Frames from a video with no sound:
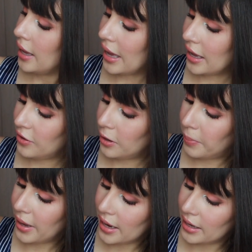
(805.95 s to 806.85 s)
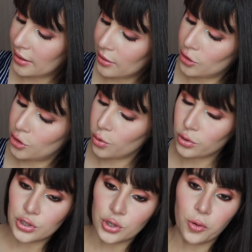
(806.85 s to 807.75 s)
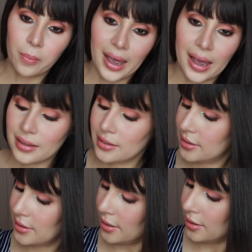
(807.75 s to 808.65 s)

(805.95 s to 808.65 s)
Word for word: I've hit pan in those two mattes.